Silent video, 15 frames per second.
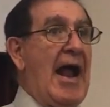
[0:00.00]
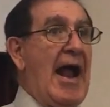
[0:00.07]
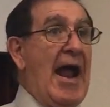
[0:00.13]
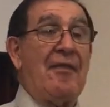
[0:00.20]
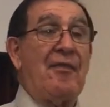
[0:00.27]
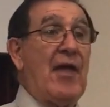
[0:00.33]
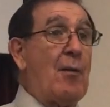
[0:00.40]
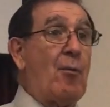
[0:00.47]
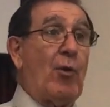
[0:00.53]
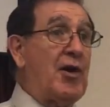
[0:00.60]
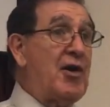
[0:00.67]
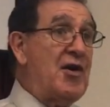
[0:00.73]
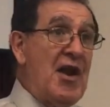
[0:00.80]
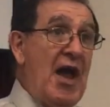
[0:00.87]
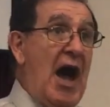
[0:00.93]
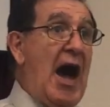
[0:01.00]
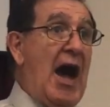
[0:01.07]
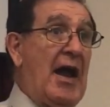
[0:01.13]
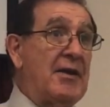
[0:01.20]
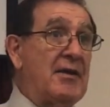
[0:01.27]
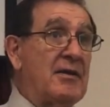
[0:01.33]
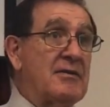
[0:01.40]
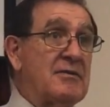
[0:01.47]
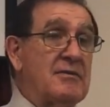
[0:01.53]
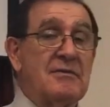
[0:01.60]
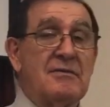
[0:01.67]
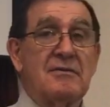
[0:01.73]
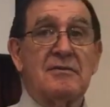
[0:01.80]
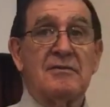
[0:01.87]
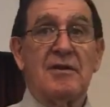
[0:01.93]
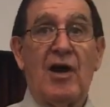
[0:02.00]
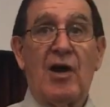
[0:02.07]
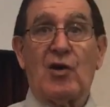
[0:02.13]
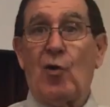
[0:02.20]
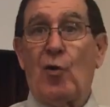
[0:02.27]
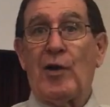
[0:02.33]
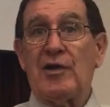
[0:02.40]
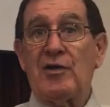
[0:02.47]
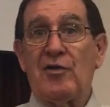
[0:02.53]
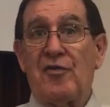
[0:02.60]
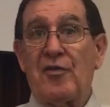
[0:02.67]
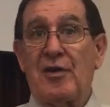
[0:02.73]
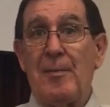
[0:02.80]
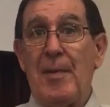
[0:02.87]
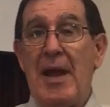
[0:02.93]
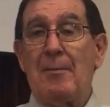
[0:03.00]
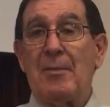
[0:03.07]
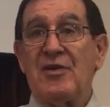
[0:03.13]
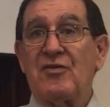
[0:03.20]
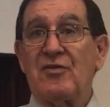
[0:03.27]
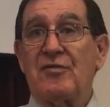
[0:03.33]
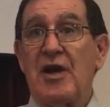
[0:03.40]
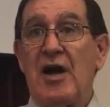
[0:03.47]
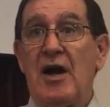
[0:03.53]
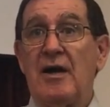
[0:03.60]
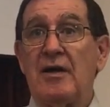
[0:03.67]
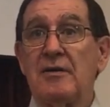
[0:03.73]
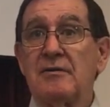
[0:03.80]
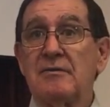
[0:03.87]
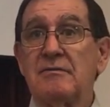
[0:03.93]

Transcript: And they were not according to the commandments of God.